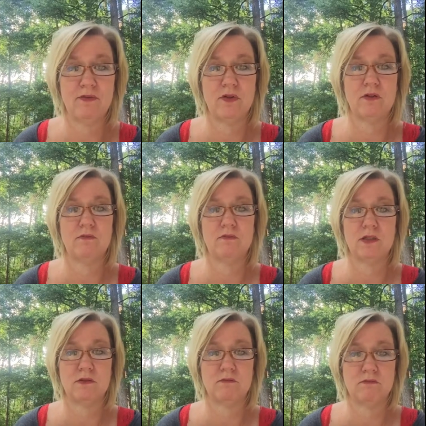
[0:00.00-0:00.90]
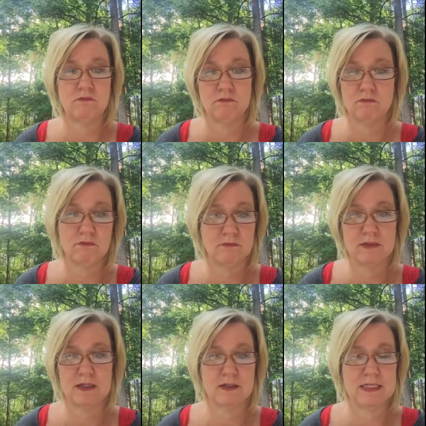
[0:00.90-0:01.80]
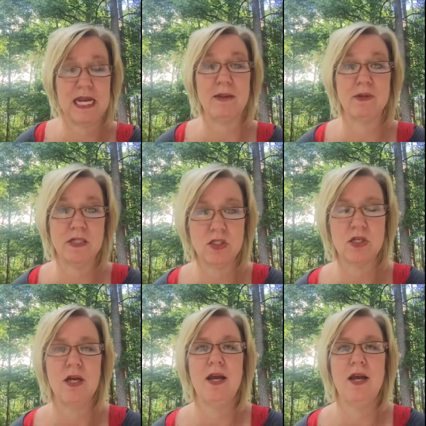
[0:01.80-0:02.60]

from some damage.